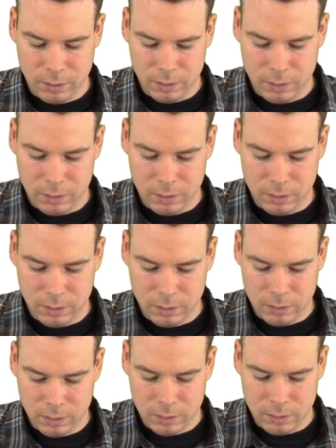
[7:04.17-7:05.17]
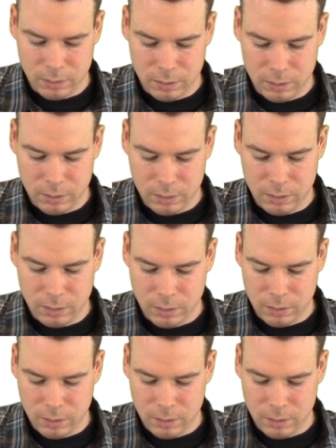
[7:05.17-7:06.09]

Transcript: Nobody speaks.